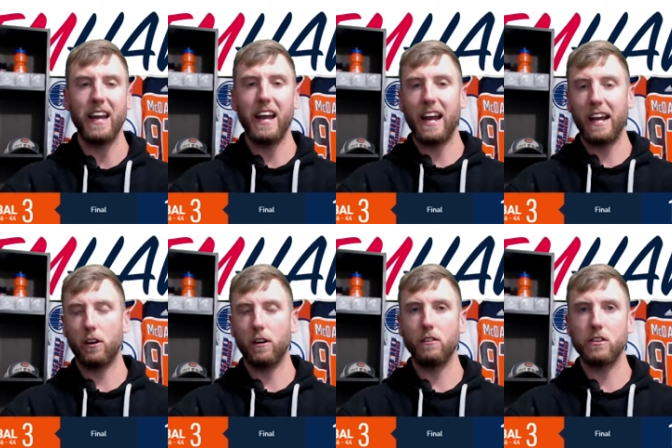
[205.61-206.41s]
and
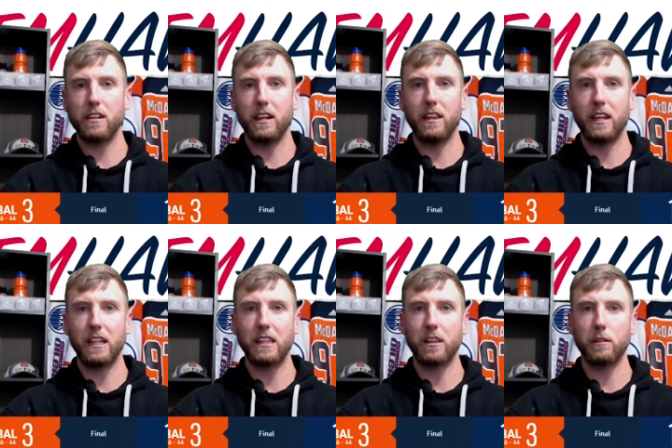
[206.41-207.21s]
all of a sudden they
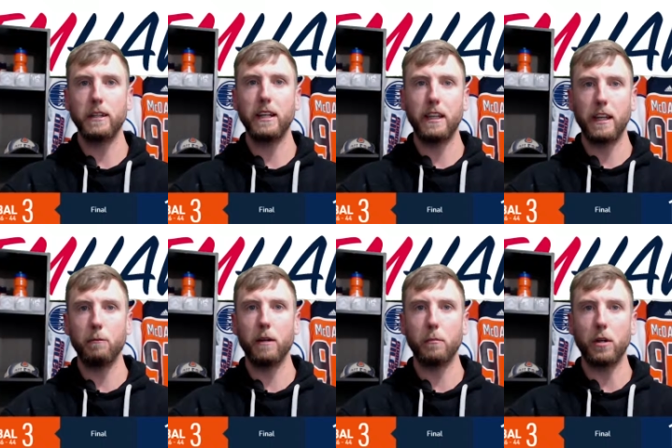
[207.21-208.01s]
get three and they
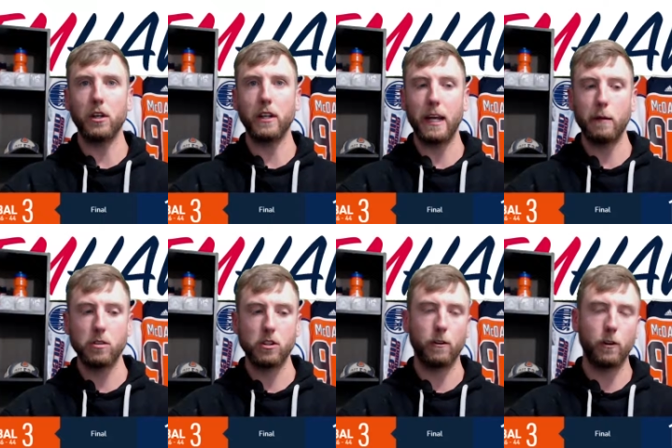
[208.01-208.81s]
win a ball game.
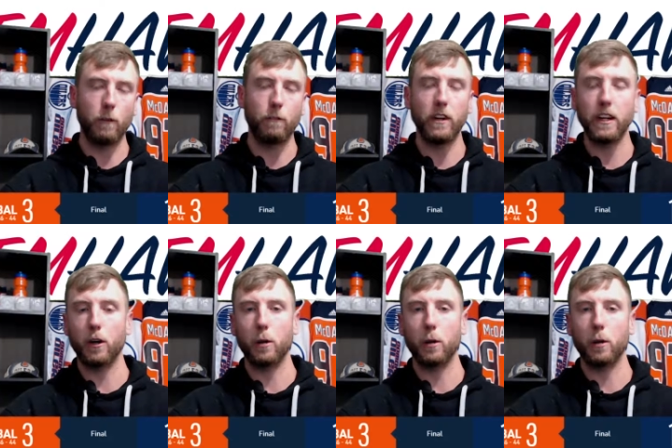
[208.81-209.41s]
So go figure.